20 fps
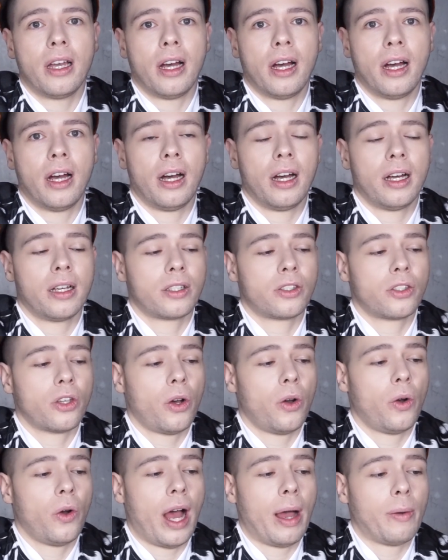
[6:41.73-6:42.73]
uh,
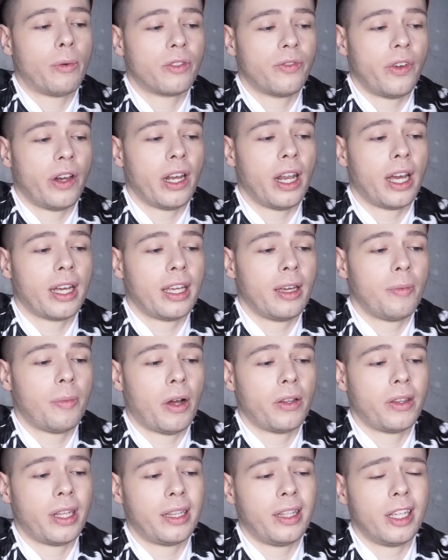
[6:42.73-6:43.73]
so I was very lucky
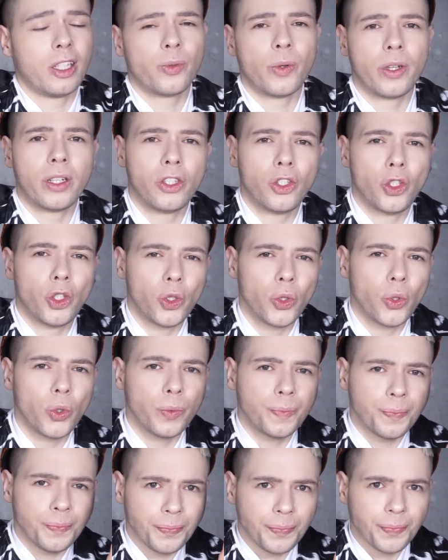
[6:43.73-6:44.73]
about that. This one
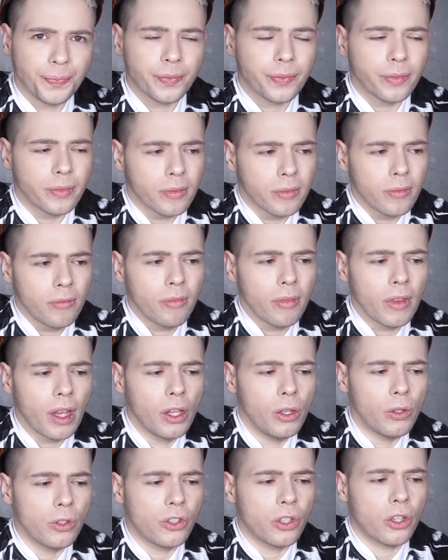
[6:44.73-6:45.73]
new
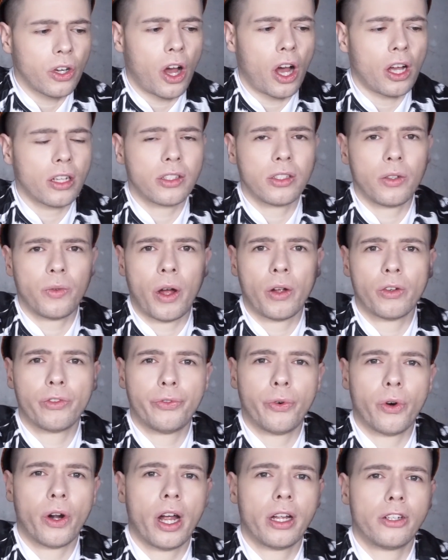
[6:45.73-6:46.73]
used to cost around
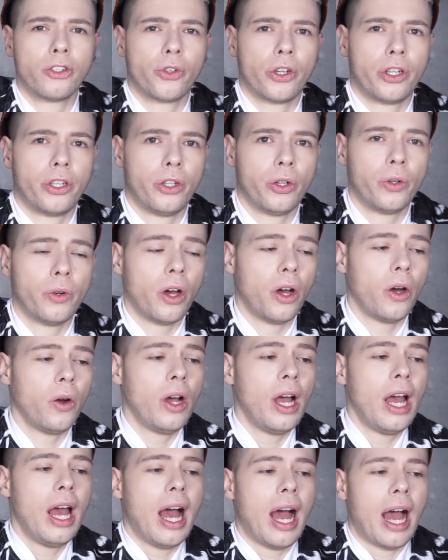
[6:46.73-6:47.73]
four hundred
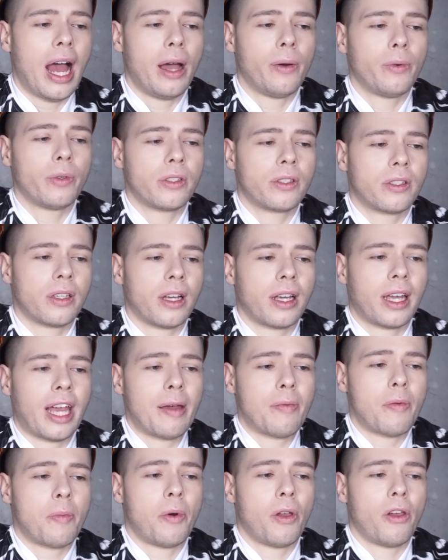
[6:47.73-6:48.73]
euro. I was uh,
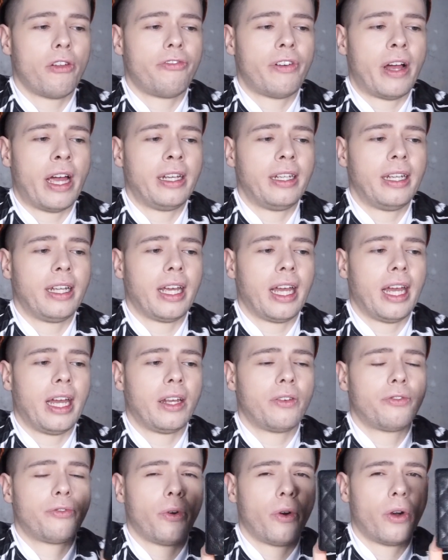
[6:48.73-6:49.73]
capable of finding
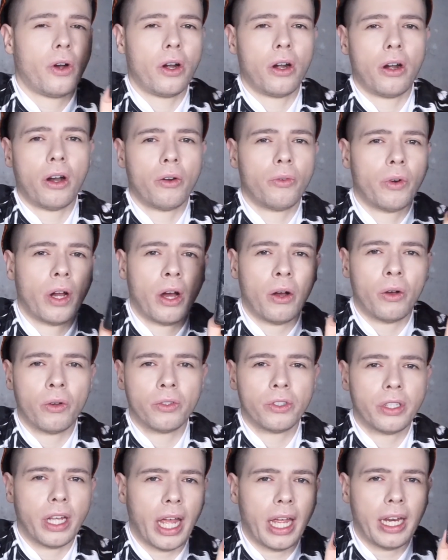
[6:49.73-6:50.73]
it for
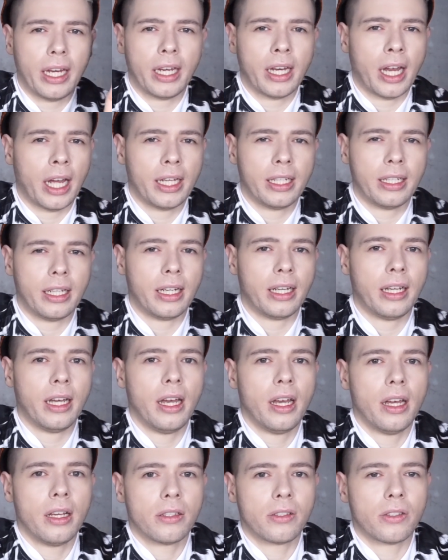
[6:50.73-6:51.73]
around eighty, ninety,
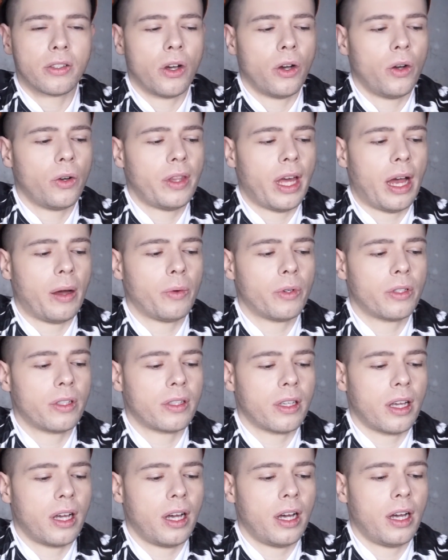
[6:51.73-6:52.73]
so that was,
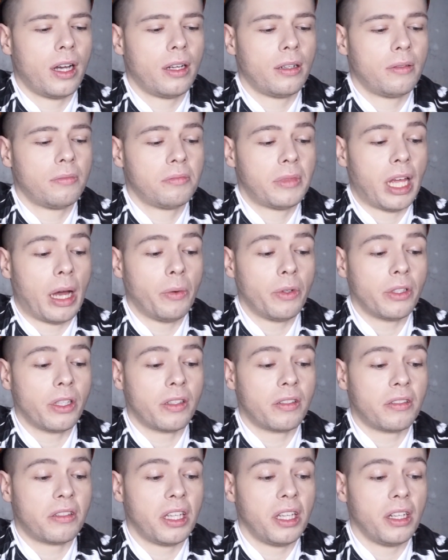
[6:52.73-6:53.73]
uh, that was a
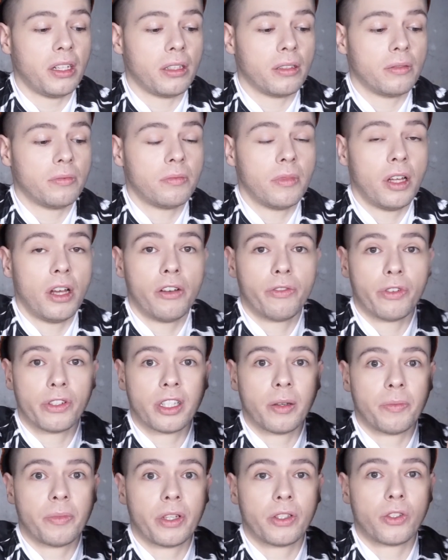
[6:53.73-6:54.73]
steal for
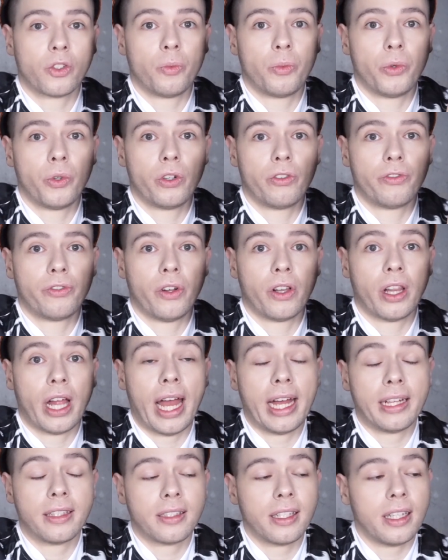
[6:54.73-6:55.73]
something so beautiful.
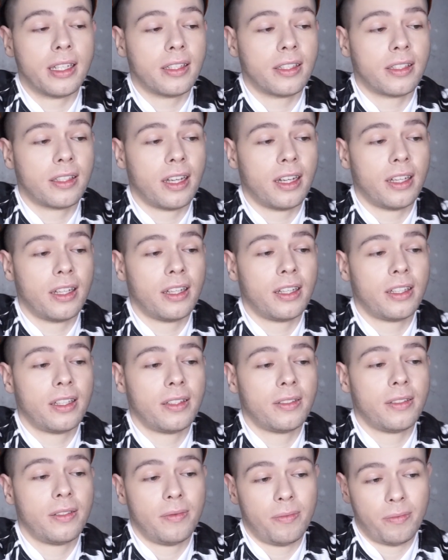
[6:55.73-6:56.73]
And since
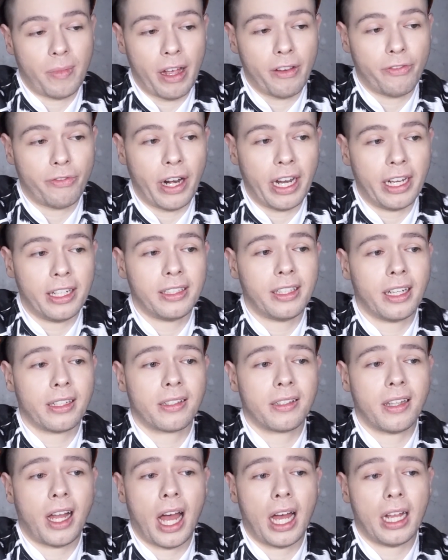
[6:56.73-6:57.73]
uh, my friend does
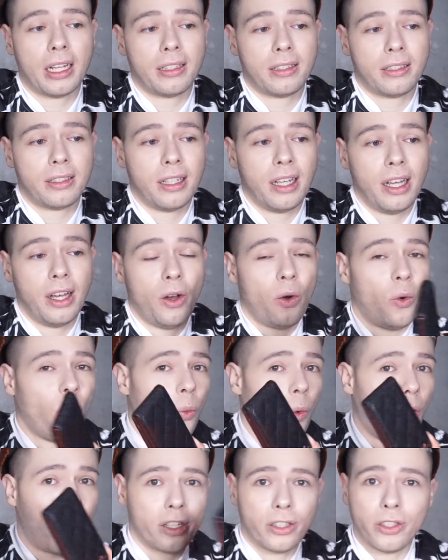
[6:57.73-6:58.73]
not
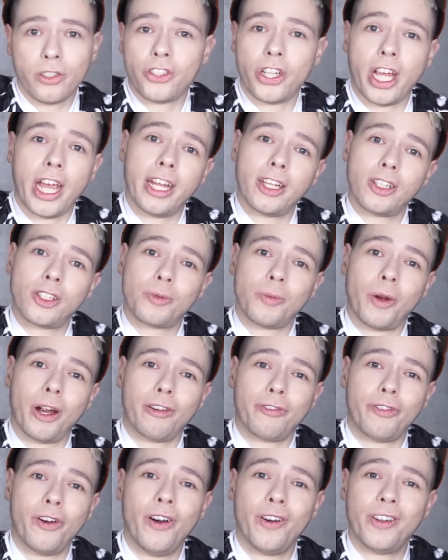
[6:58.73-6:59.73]
want to change
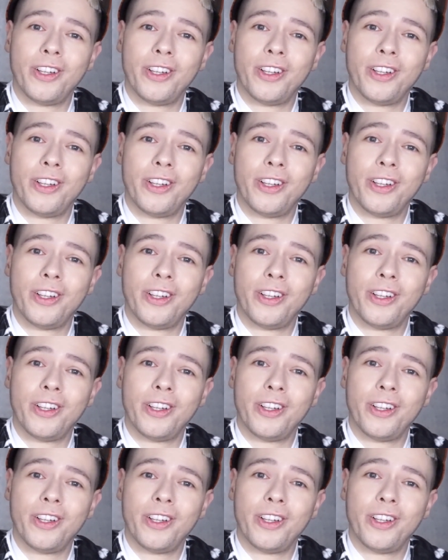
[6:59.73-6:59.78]
smartphone,